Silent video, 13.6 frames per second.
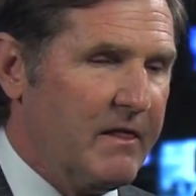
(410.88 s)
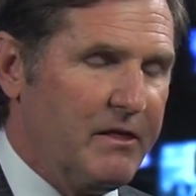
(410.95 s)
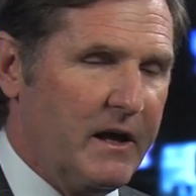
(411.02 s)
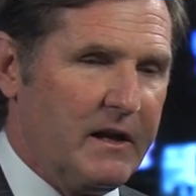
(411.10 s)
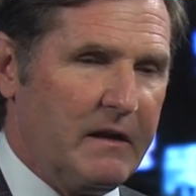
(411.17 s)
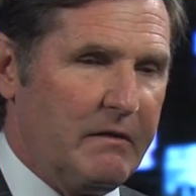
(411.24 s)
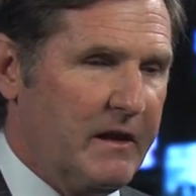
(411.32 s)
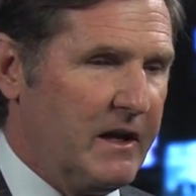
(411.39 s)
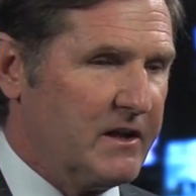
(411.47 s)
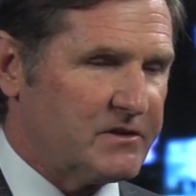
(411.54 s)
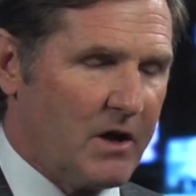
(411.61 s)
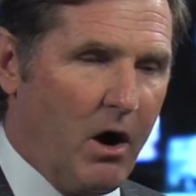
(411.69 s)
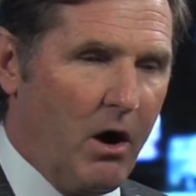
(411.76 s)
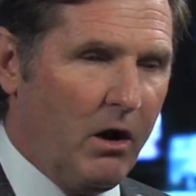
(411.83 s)
that that
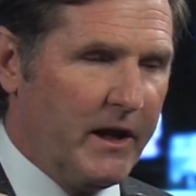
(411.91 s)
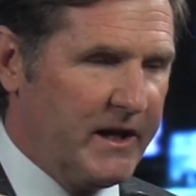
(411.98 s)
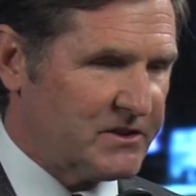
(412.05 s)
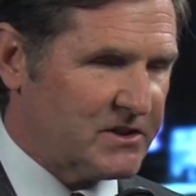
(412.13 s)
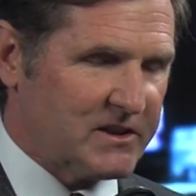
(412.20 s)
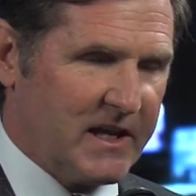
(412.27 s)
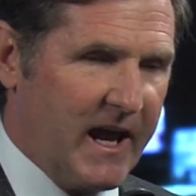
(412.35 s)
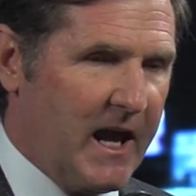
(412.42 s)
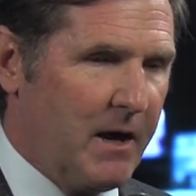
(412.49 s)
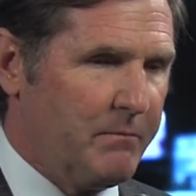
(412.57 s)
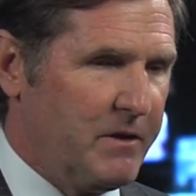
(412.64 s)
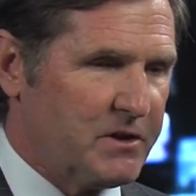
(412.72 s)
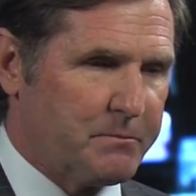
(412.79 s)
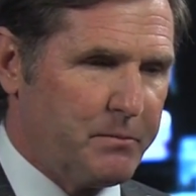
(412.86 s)
it's all a
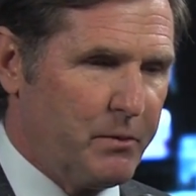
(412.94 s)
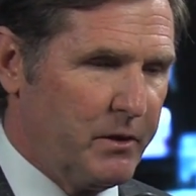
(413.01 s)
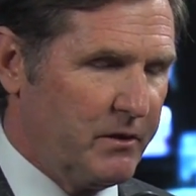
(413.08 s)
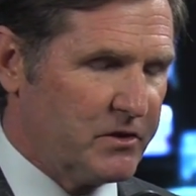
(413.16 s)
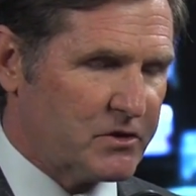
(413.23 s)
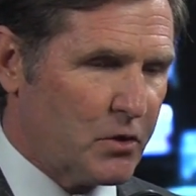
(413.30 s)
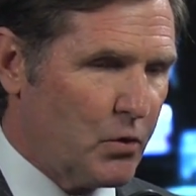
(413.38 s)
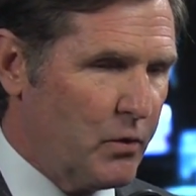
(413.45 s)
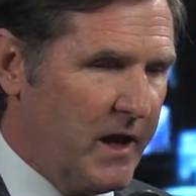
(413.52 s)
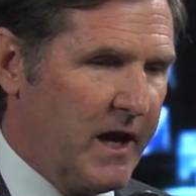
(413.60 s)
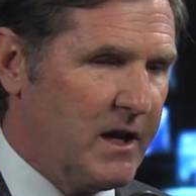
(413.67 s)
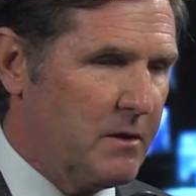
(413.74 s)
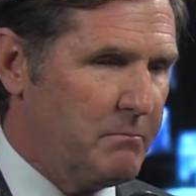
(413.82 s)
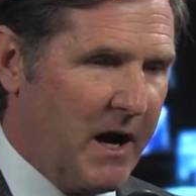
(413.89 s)
scam that's pre- that's
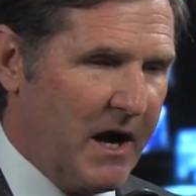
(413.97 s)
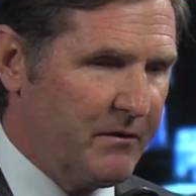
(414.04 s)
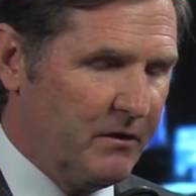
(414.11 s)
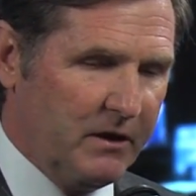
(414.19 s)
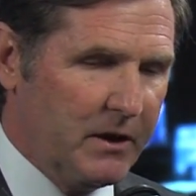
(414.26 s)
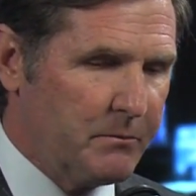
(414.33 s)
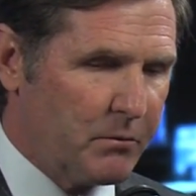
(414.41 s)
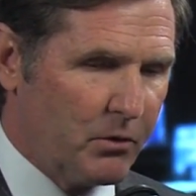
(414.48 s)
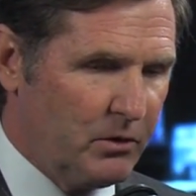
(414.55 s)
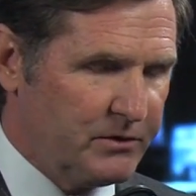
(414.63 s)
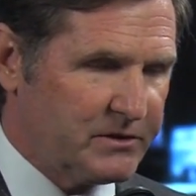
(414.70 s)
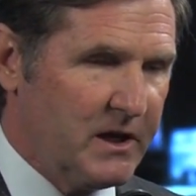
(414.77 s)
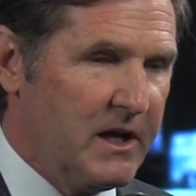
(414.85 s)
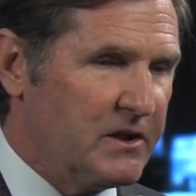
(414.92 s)
created by the
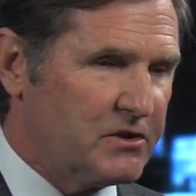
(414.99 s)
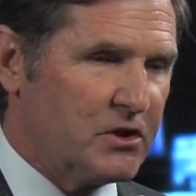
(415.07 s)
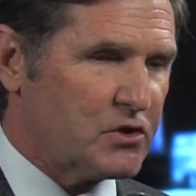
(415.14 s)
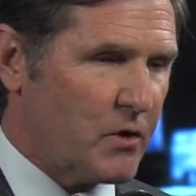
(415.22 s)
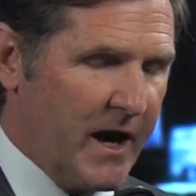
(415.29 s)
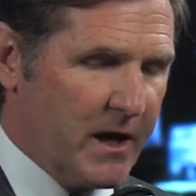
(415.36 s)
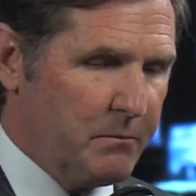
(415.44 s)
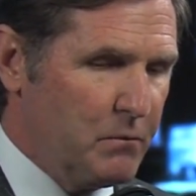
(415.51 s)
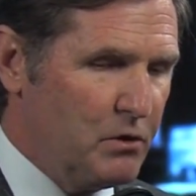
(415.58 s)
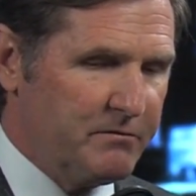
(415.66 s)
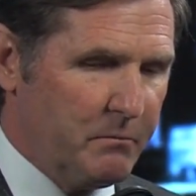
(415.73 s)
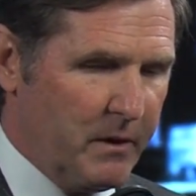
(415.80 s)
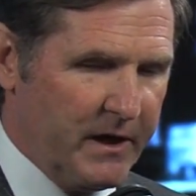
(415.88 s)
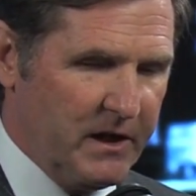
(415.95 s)
liberals to try to
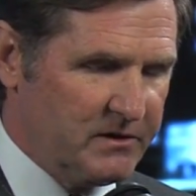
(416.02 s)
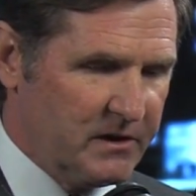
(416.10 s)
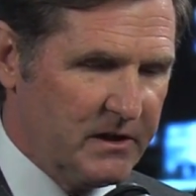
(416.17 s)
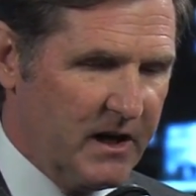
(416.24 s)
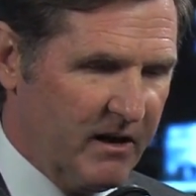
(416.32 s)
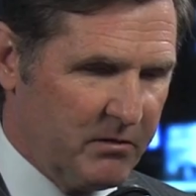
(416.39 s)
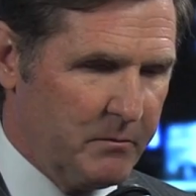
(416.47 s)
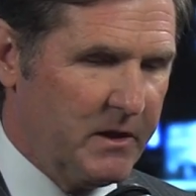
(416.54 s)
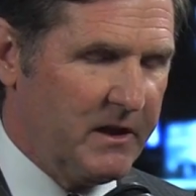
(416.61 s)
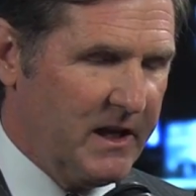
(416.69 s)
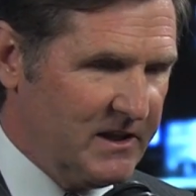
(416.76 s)
move money to government.